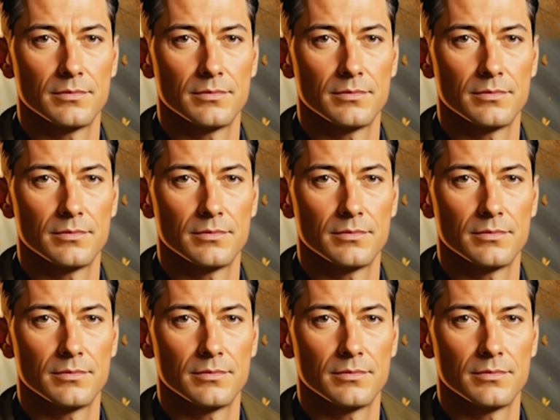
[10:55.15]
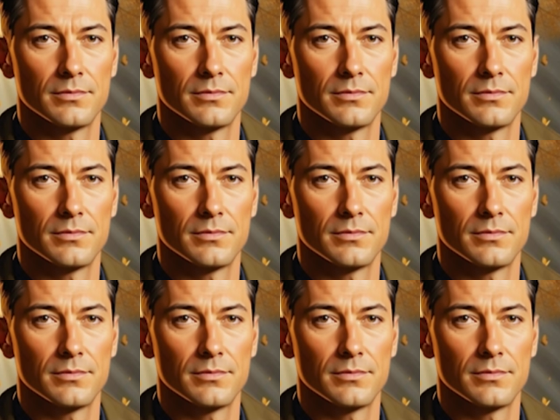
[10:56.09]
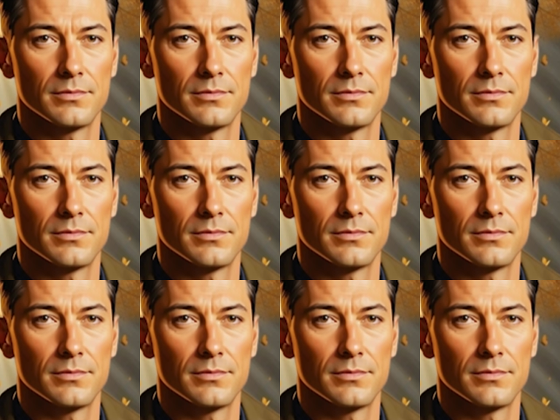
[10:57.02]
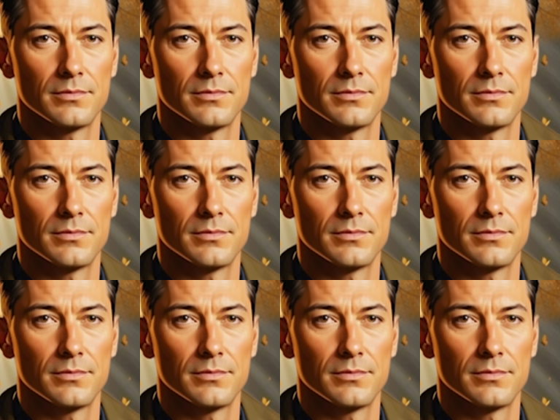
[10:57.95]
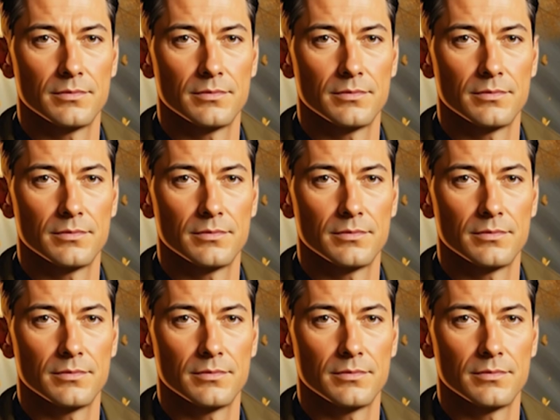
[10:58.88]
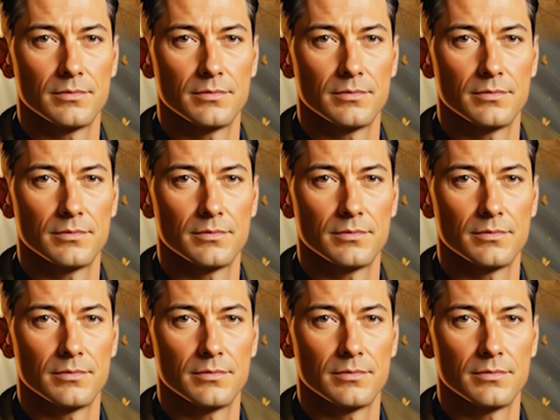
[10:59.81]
[no speech]